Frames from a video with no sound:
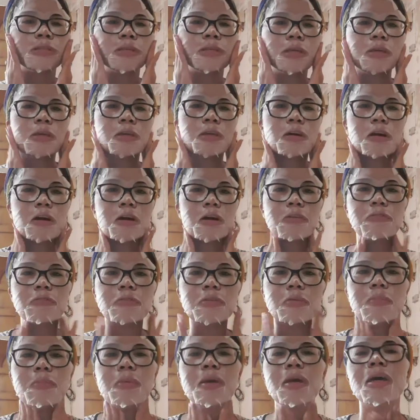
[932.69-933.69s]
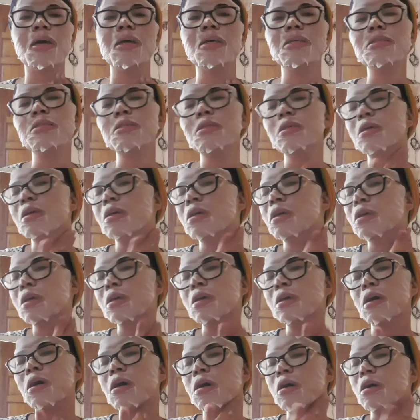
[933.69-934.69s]
take off the mask.
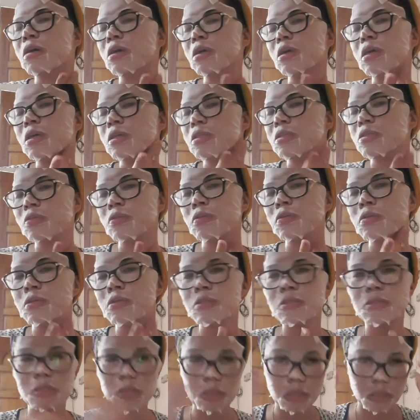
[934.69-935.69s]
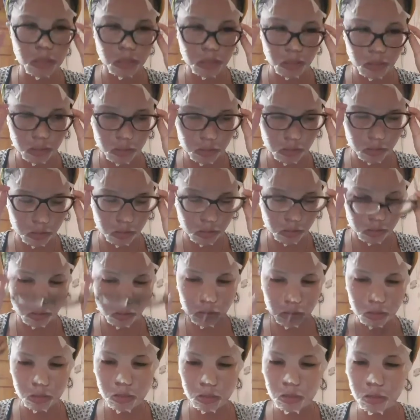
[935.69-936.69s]
As you can see,
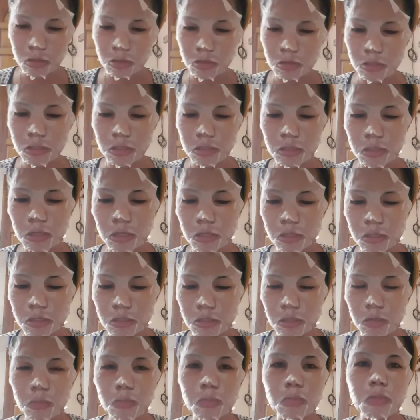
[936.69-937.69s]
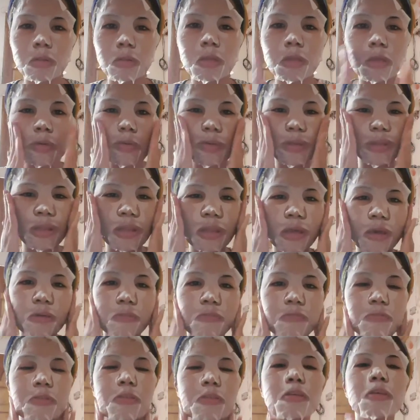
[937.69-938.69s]
there's still some liquid
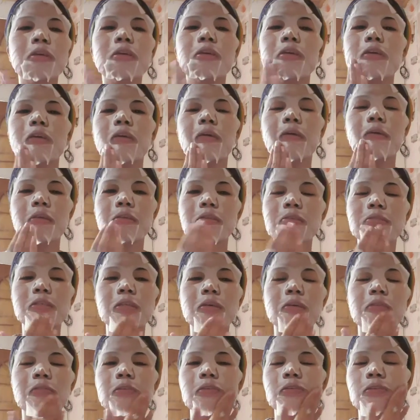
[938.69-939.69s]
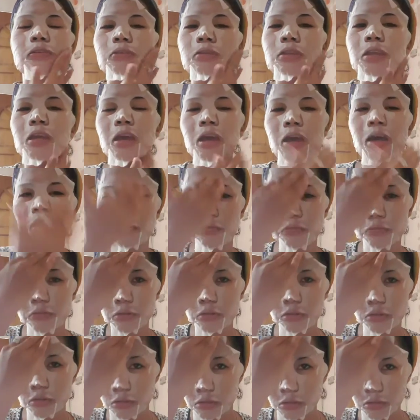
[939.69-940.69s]
left, so you'd have
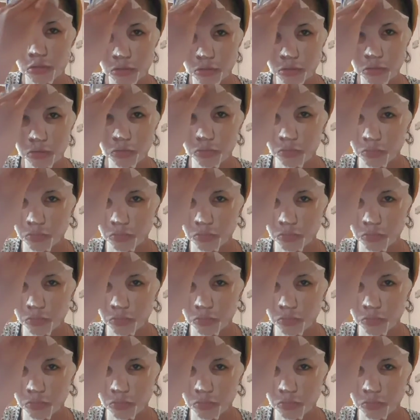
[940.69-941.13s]
to